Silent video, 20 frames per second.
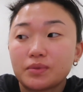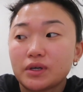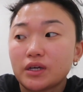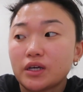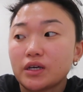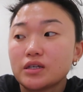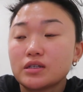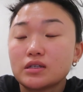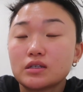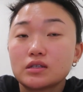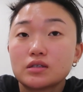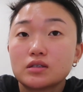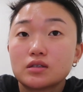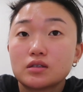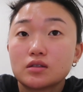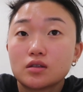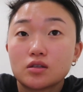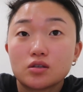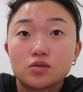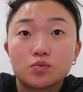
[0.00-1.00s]

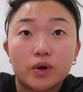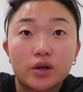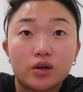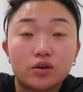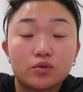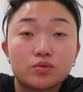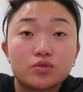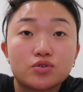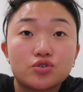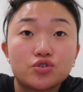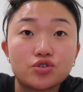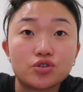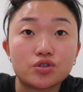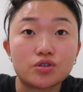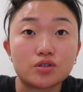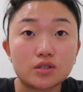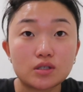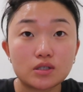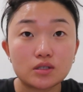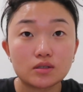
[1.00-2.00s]
because the sweater was
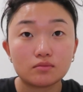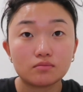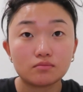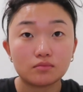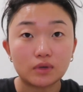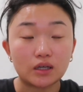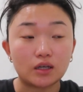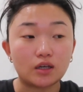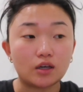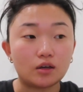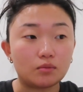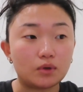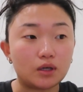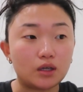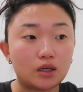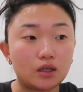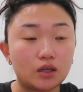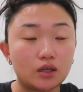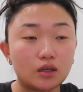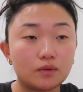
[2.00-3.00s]
just making
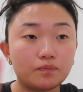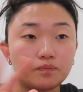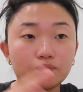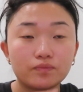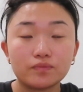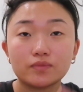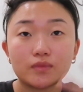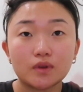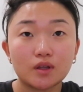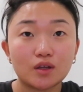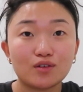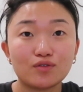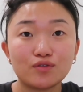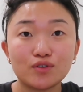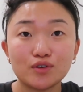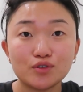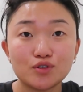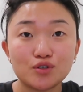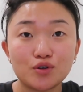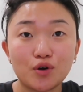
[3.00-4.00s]
me
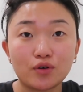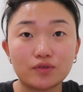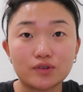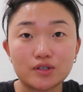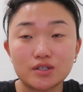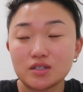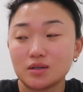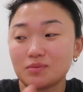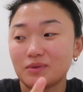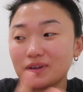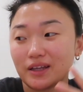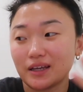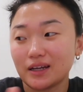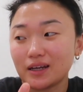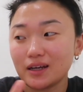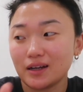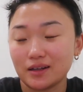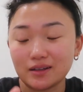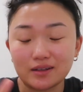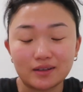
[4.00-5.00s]
feel too
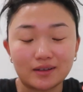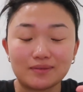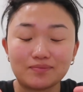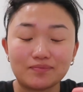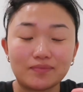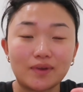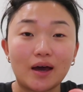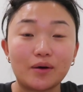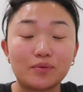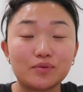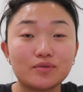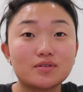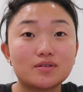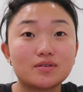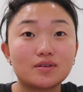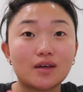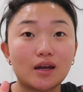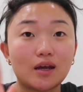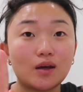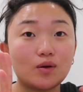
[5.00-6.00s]
overstimulated. I
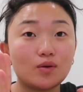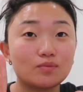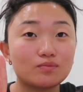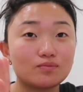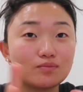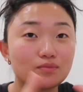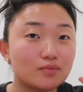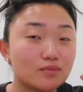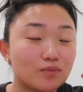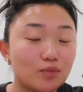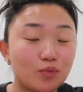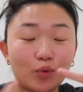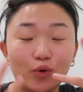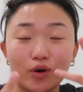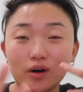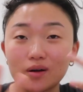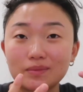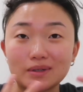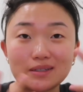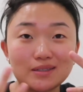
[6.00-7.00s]
was getting
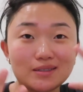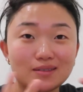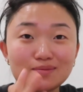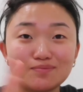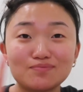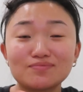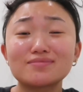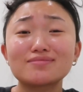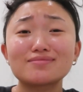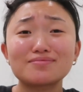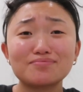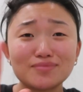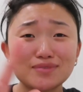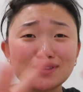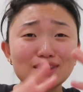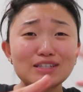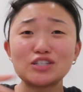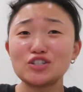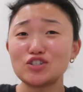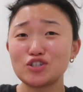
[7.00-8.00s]
warm and
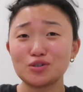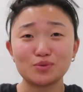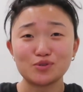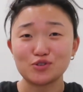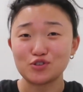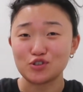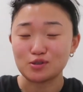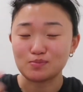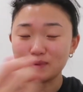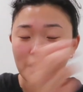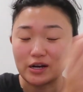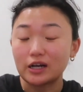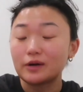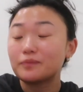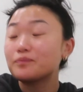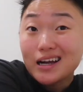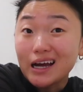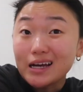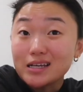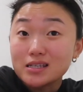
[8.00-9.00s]
the t-shirt was just better.
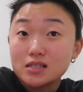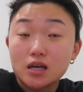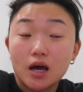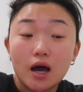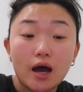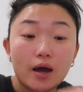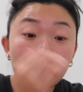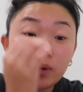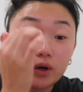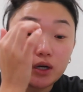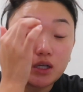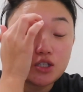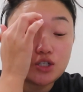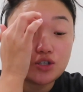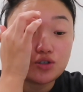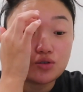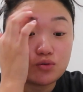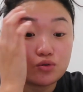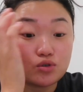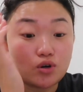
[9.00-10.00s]
Guys, I wanted
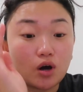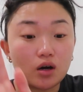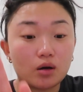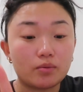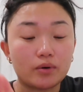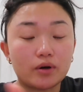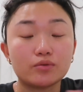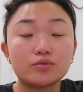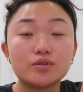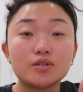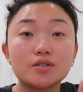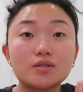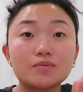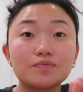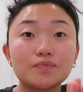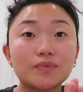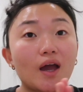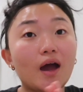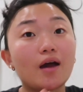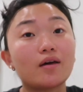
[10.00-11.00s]
to talk about,
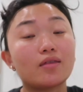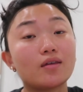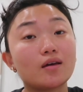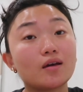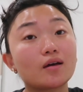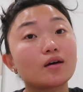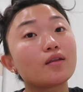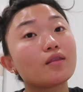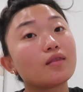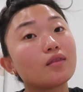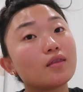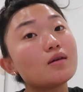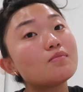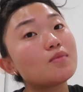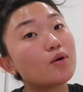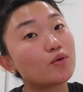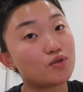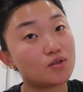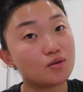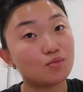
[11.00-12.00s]
I think, the
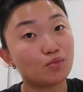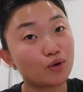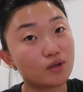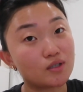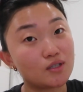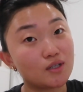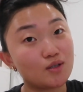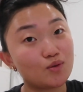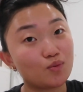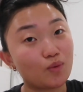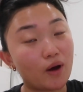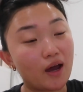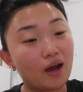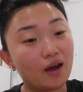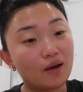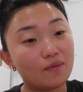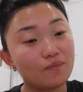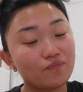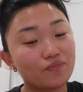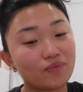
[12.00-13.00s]
most important
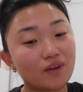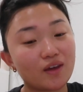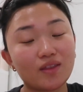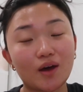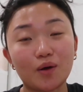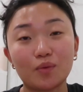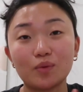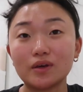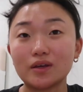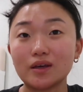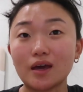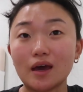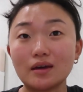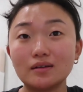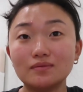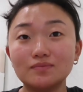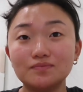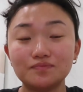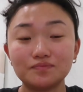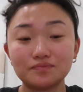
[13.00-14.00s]
way that we
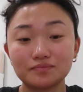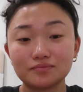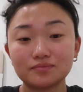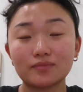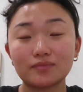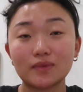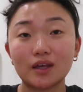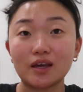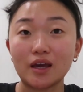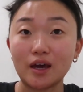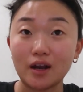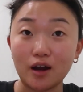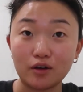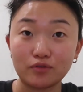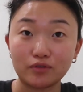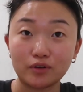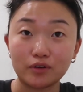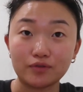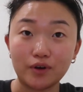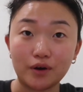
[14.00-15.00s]
can get
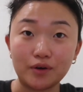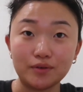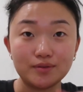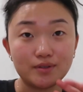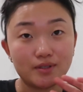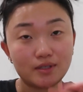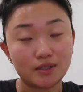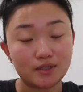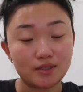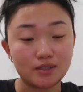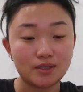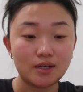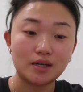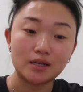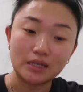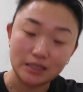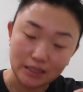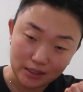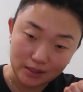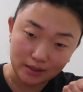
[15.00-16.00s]
off our phones and
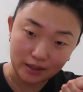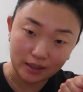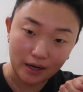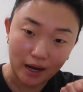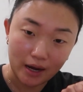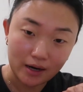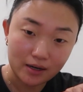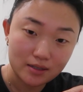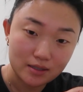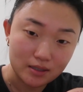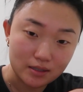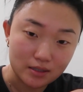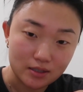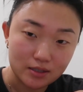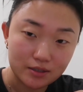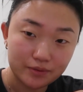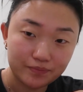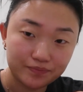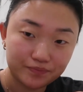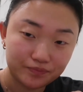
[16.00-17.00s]
disconnect
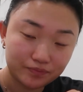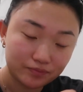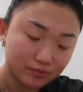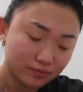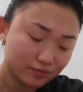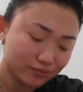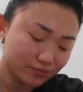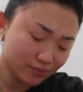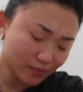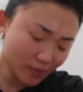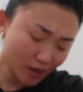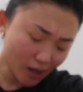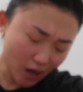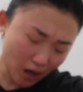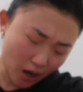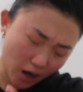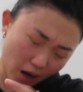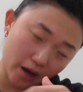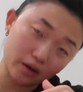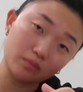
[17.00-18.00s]
and
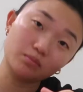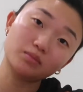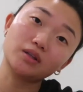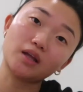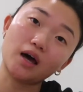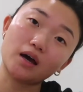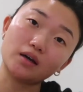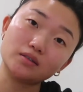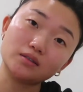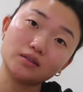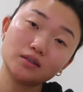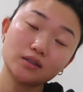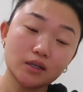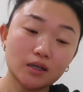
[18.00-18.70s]
unplug,